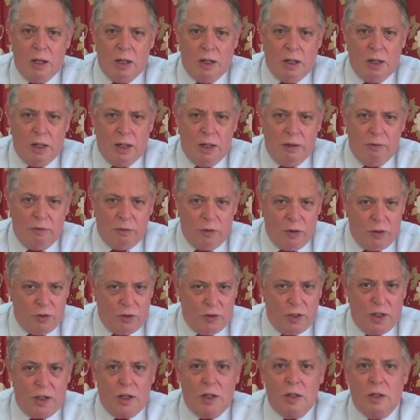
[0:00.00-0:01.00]
I
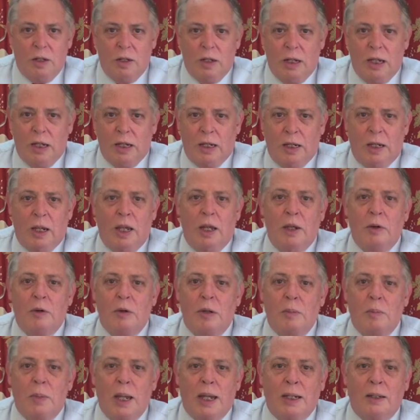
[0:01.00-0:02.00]
first started
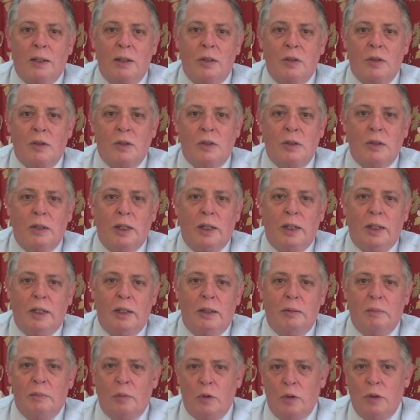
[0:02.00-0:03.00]
encountering magnets
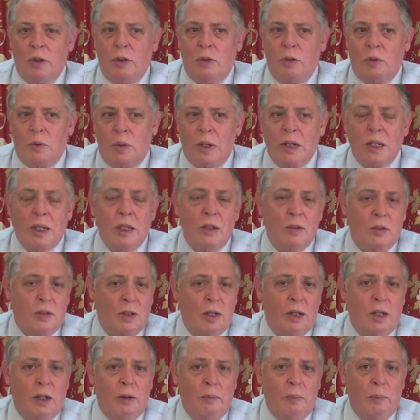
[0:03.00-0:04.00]
more than 20 years
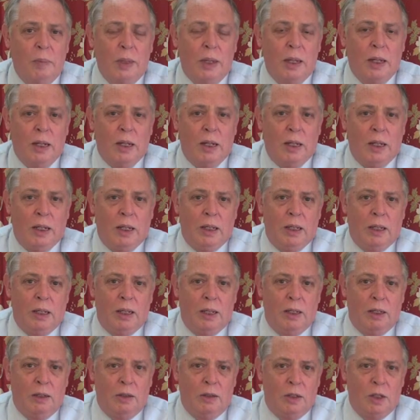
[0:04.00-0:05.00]
ago,
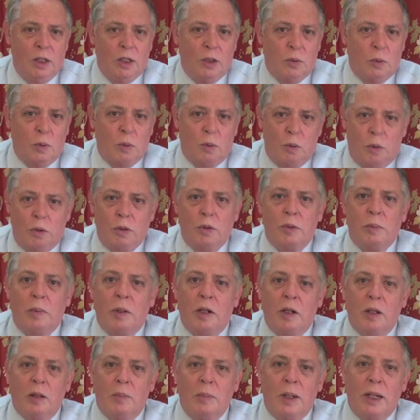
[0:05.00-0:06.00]
and these were
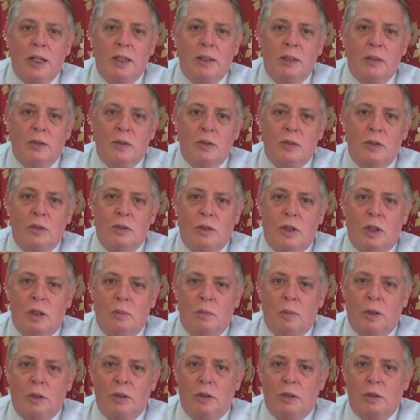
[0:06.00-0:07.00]
quadrupolar magnets
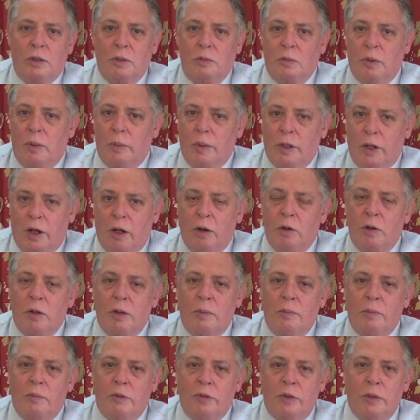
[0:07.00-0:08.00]
designed by Dr. Robert
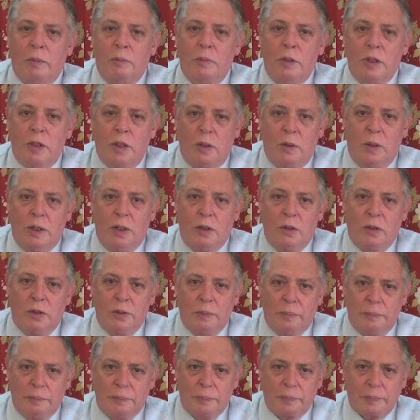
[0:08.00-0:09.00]
Holcomb from the US.